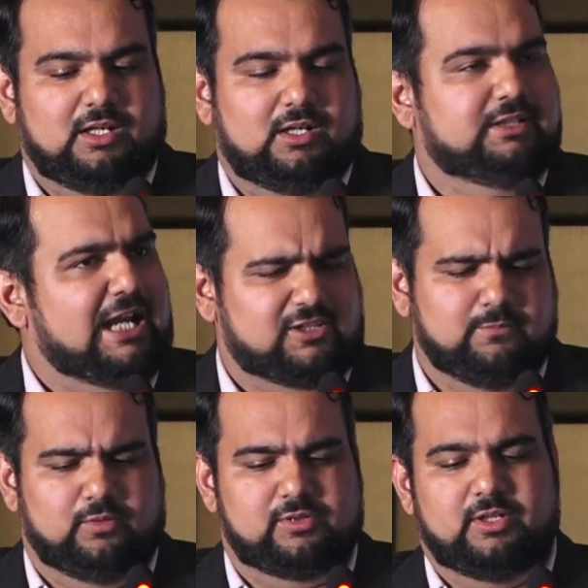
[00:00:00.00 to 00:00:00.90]

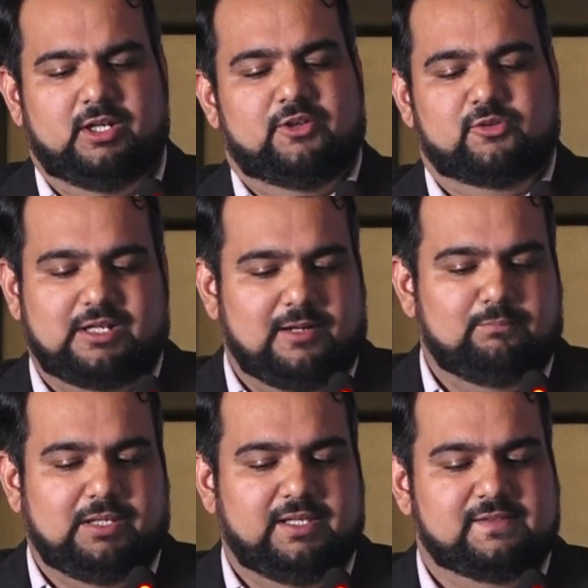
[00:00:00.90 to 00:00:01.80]
dashboards. So
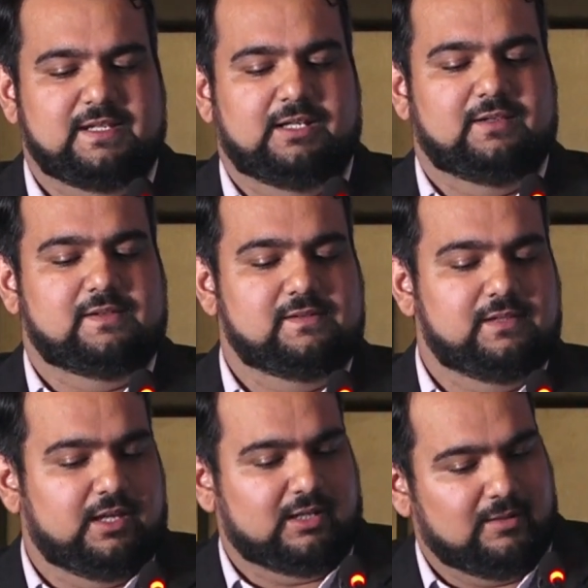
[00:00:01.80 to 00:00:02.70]
compliance status is
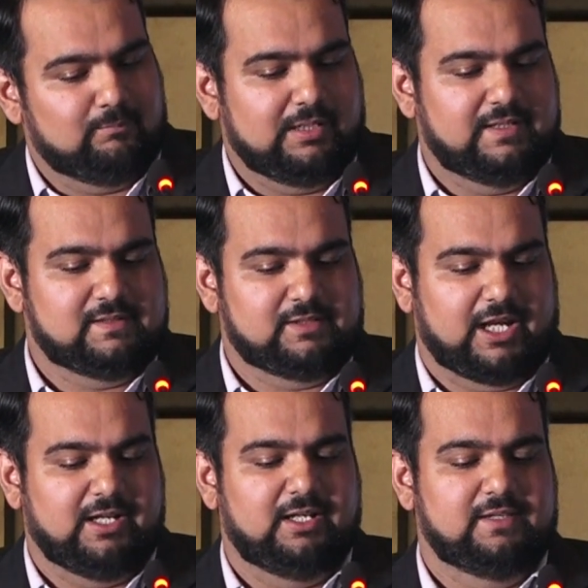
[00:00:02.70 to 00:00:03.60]
there, compliance
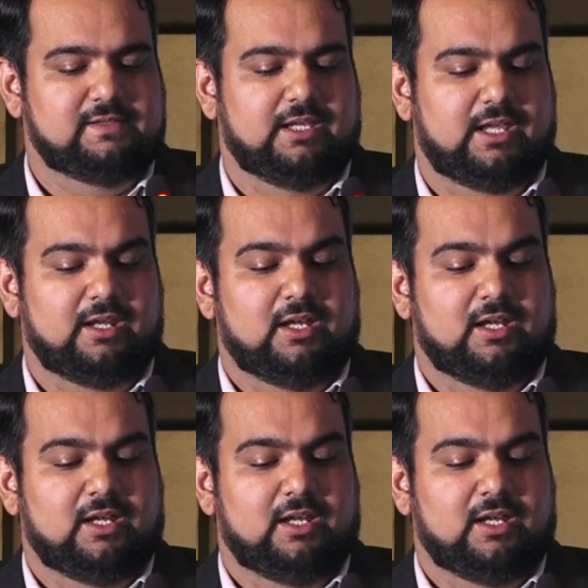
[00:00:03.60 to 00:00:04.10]
trend is there.